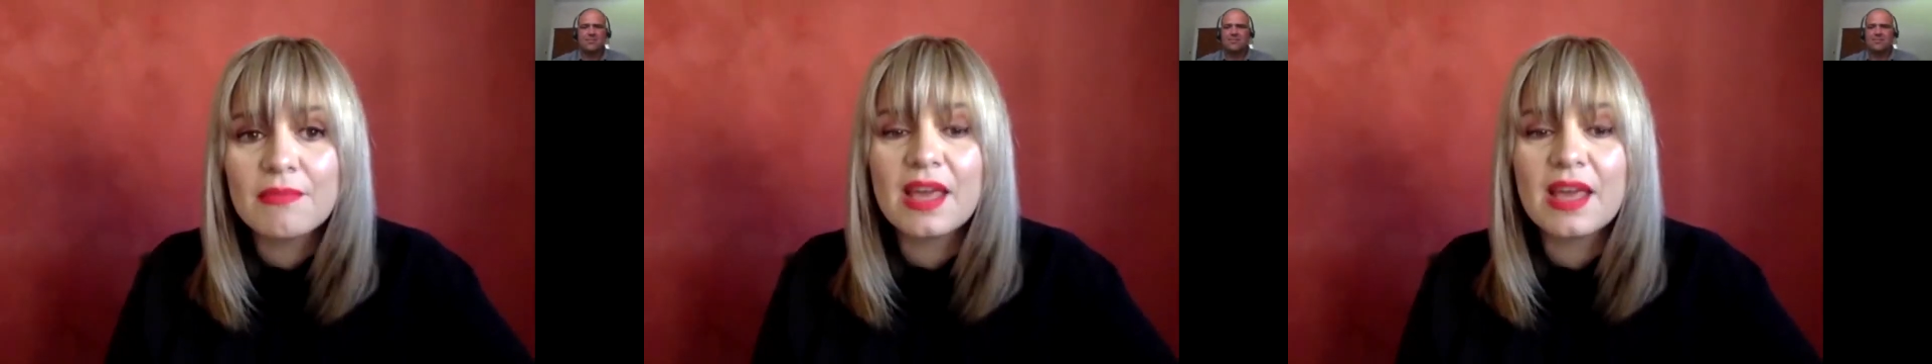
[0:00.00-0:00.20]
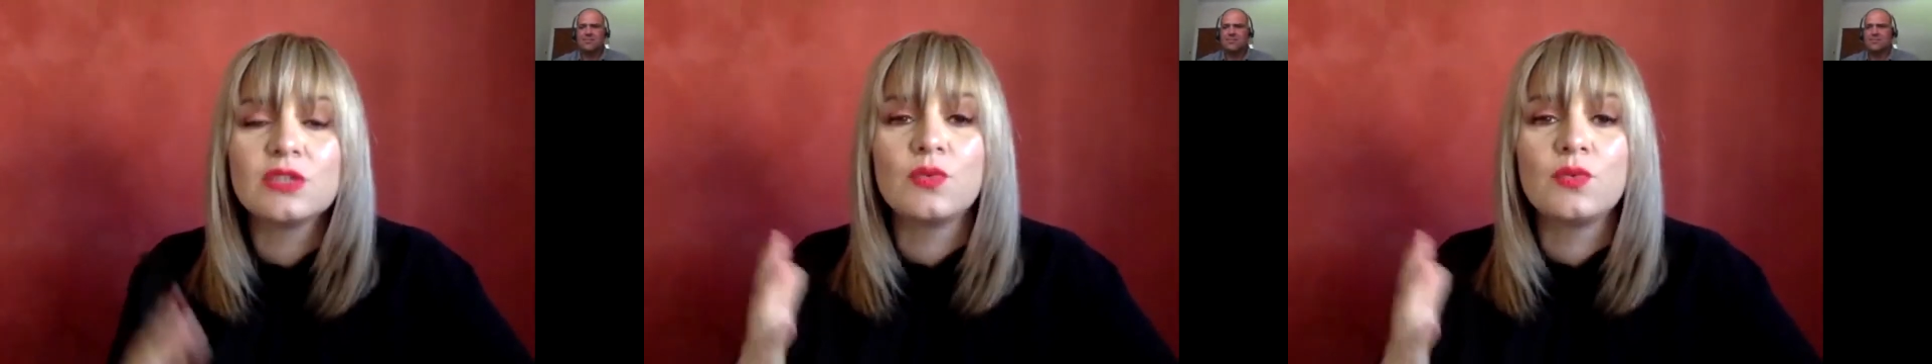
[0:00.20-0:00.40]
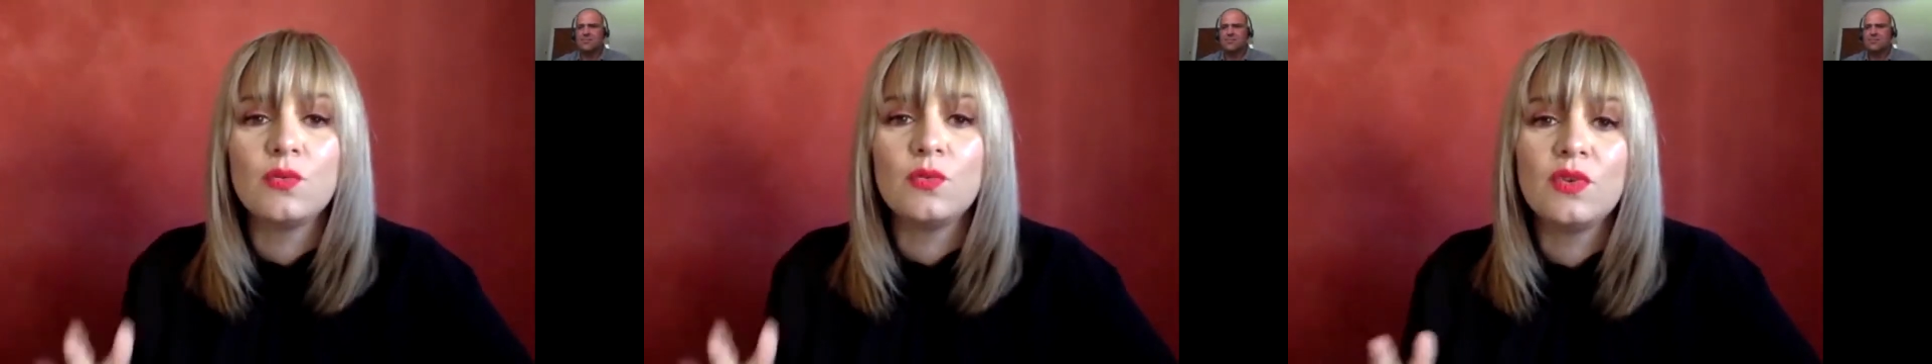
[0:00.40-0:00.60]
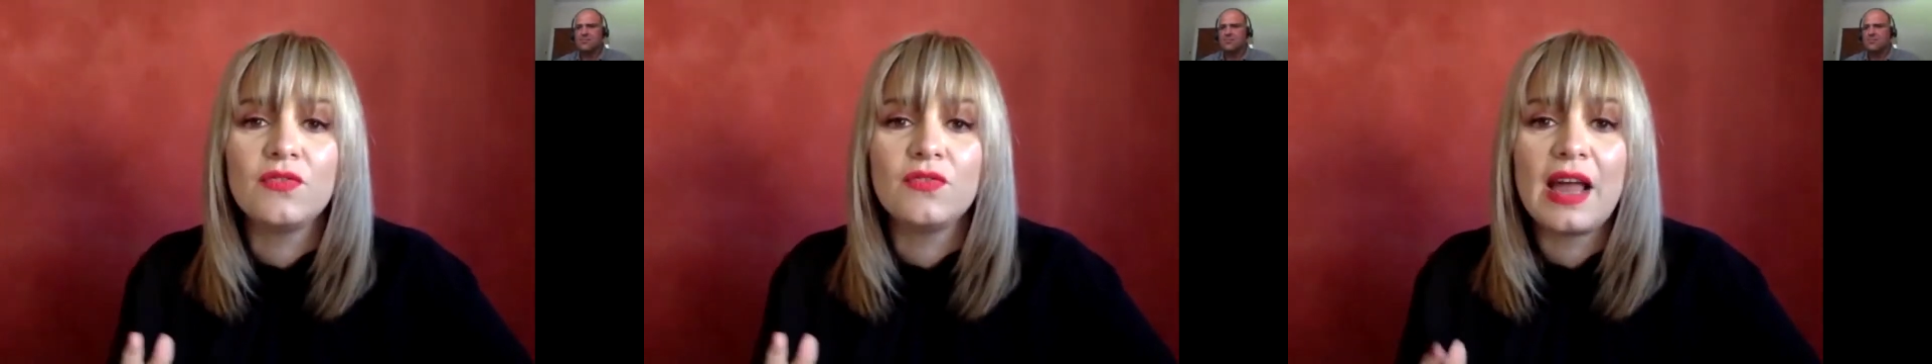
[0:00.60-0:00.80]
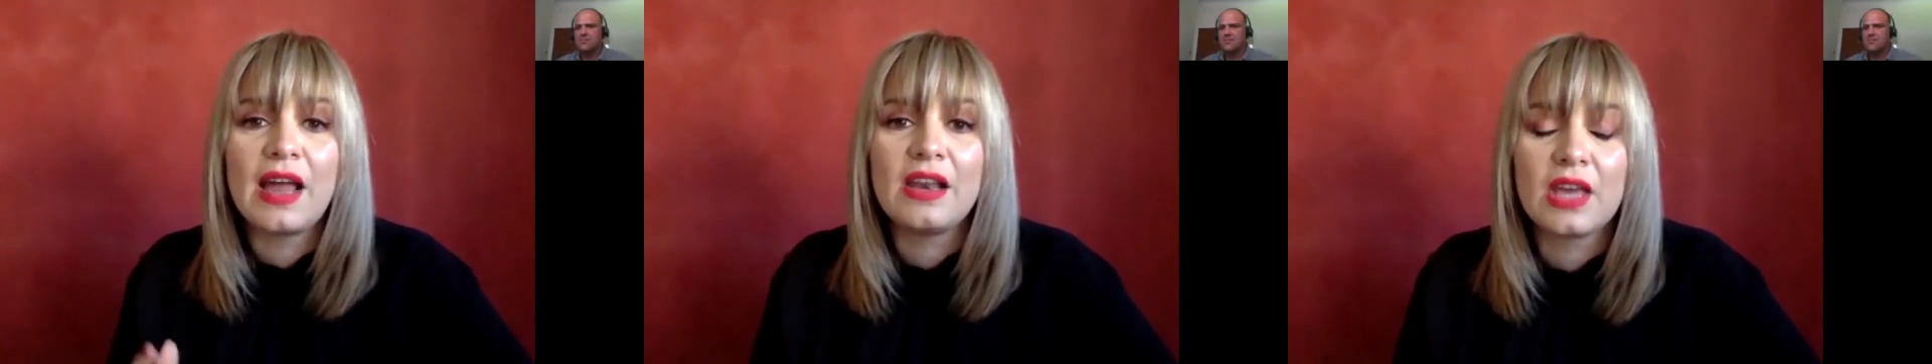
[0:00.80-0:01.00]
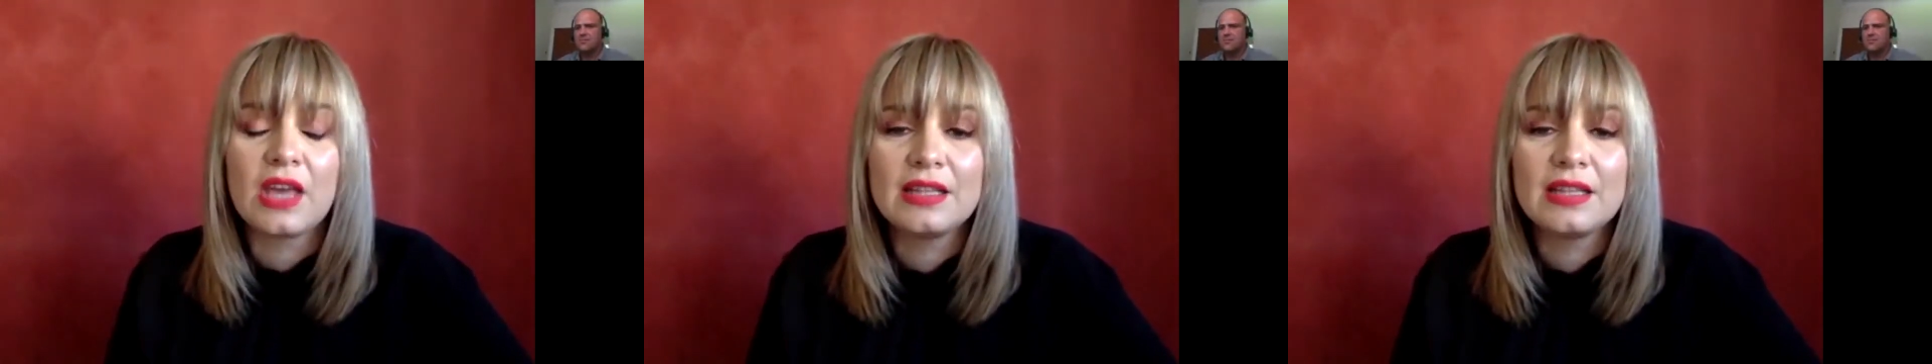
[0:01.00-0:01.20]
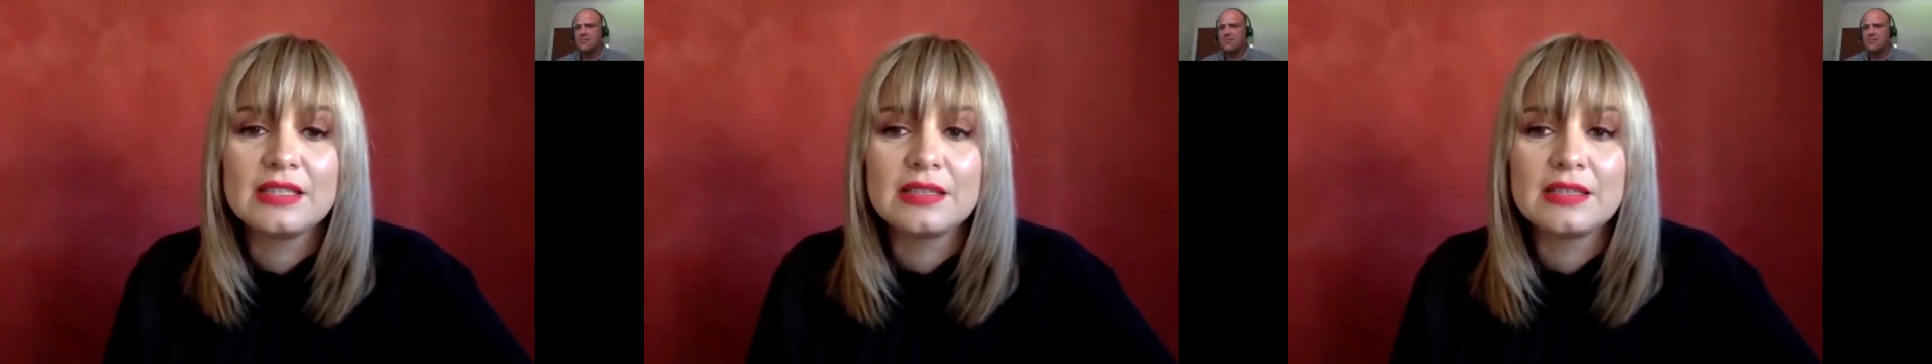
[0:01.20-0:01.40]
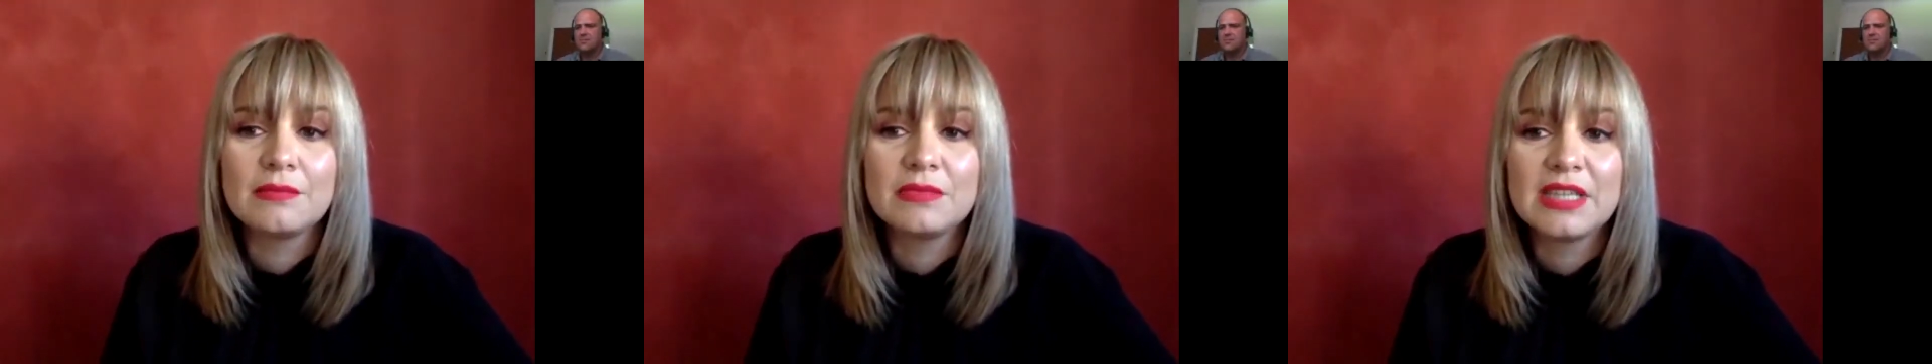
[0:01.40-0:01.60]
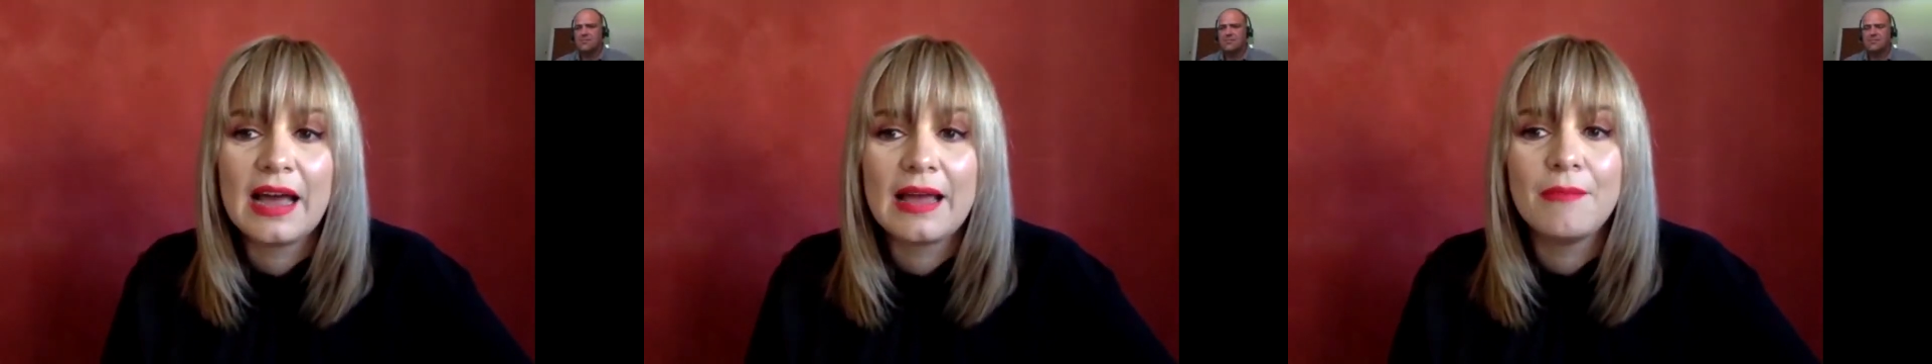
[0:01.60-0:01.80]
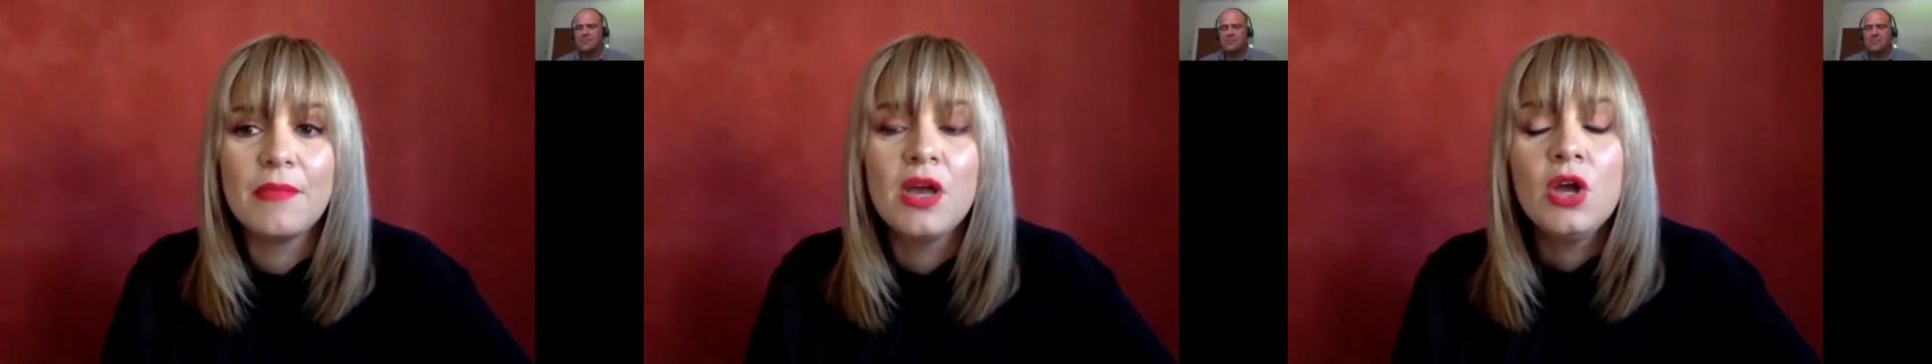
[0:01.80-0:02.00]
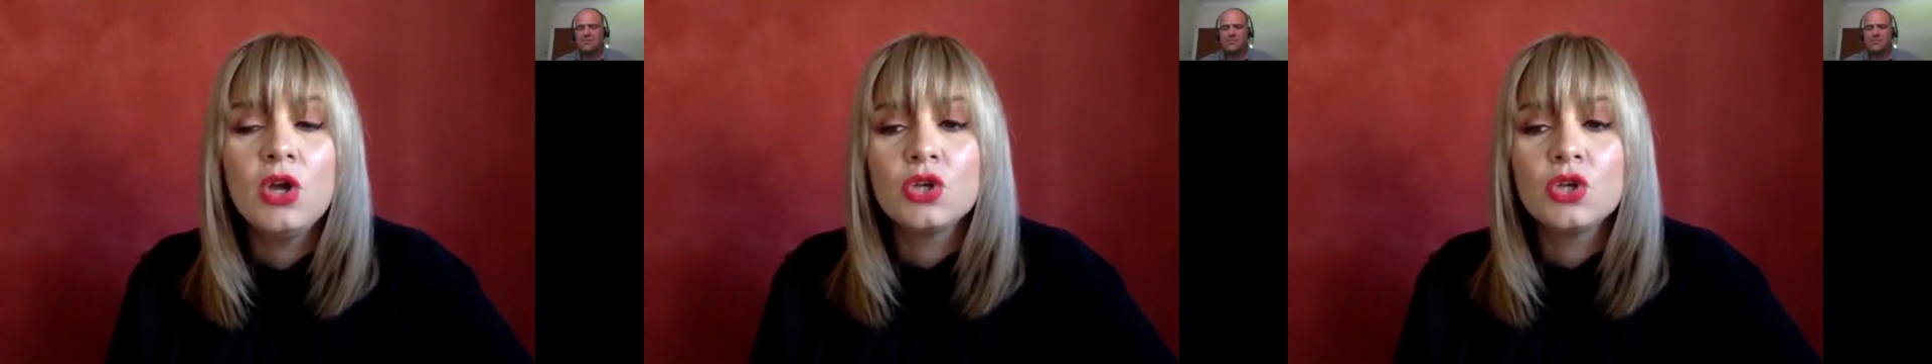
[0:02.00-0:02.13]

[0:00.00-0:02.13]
that's when we've allocated some time.